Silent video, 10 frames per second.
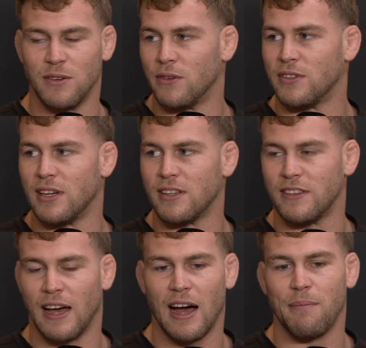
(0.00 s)
UFC, so
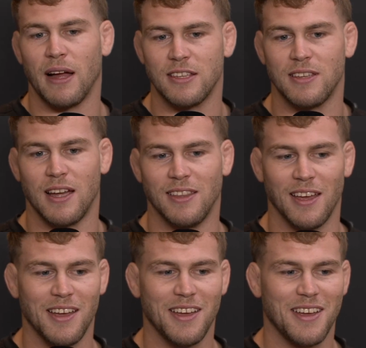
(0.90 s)
the hard part's staying there.
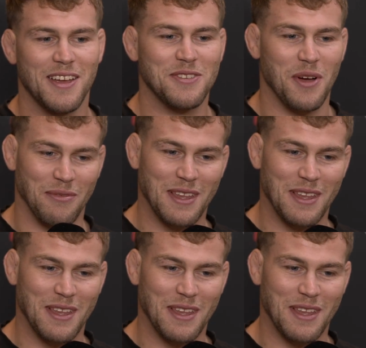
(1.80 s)
So I've